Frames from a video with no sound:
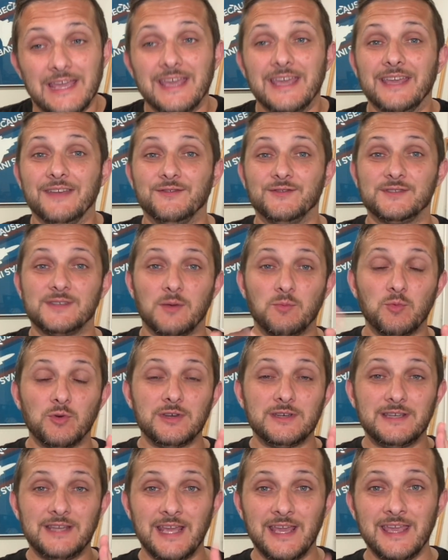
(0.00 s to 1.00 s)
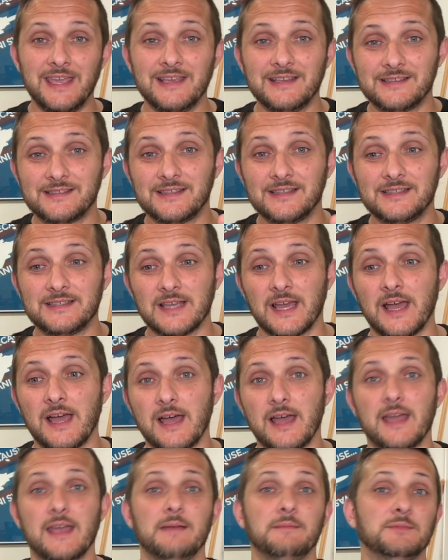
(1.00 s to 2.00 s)
If someone takes the
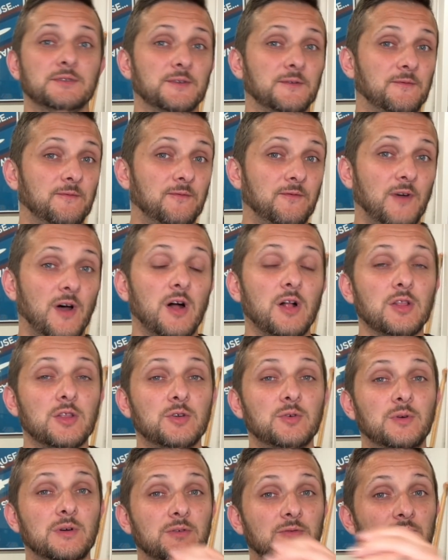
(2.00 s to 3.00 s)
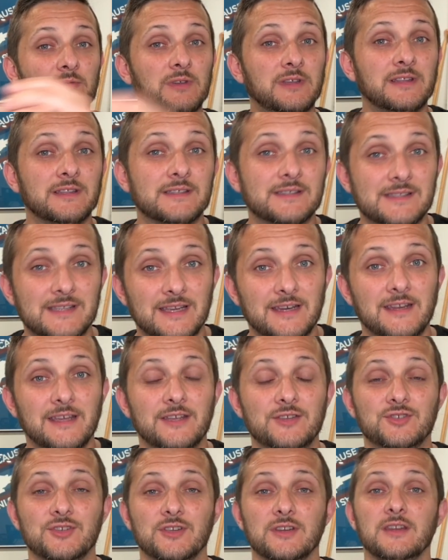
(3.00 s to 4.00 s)
time to follow a real estate
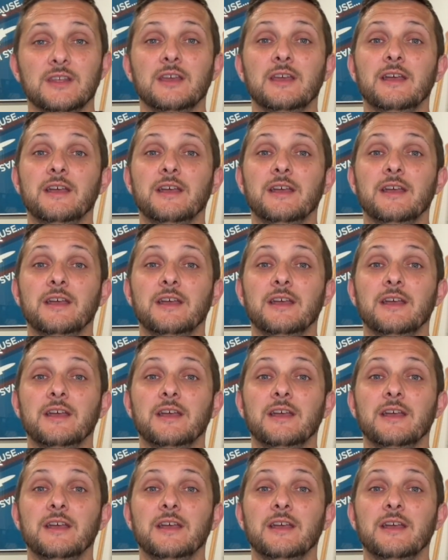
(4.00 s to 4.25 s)
agent,